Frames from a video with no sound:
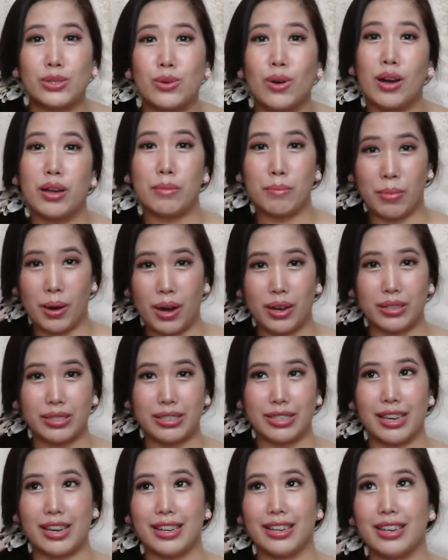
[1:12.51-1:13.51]
to
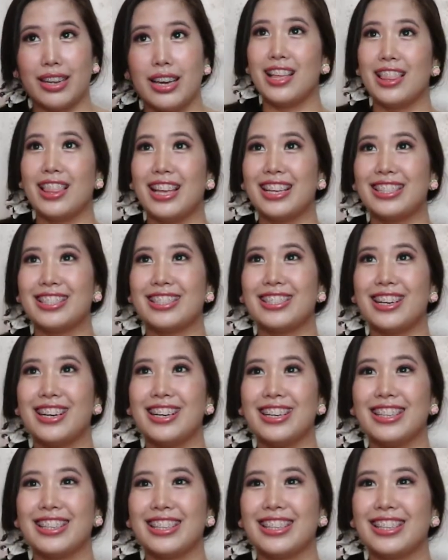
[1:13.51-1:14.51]
unbox it. Let's
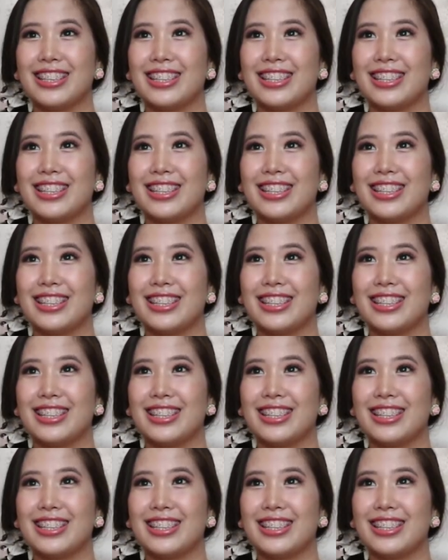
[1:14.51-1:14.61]
start!